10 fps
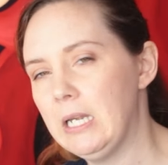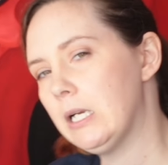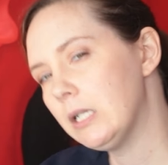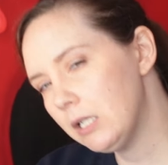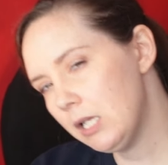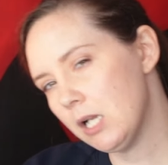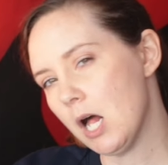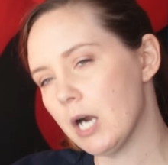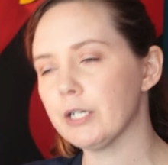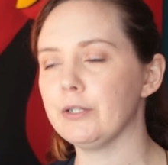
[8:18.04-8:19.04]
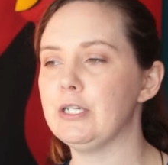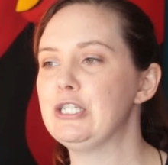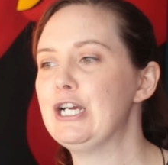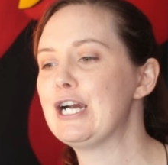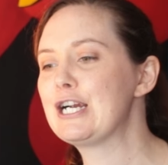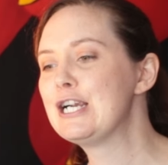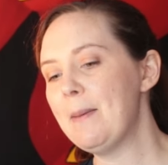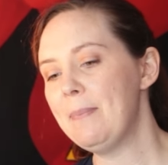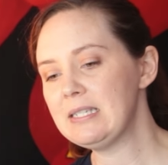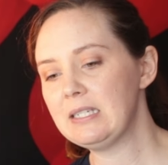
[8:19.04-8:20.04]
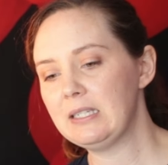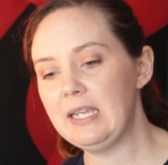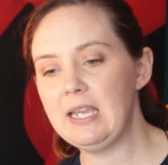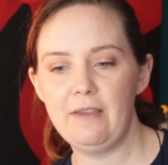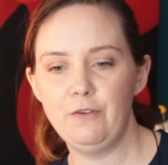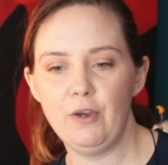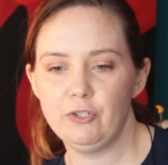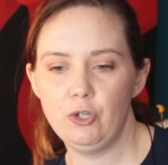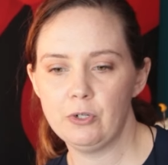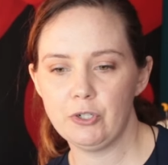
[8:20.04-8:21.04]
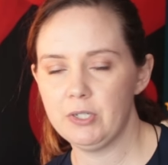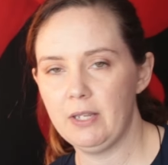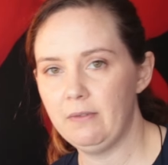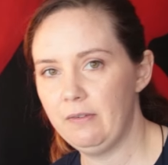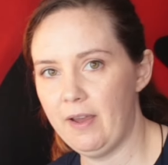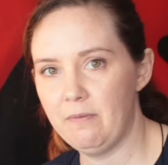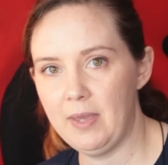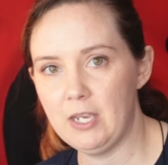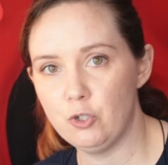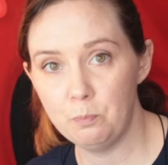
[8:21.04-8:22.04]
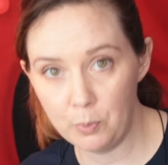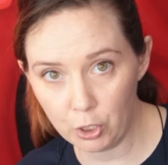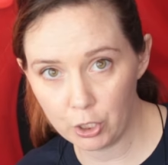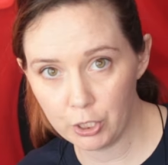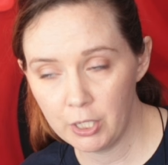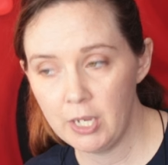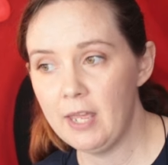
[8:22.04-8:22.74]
made it a little harder this year. But basically, if you have a 275 page book,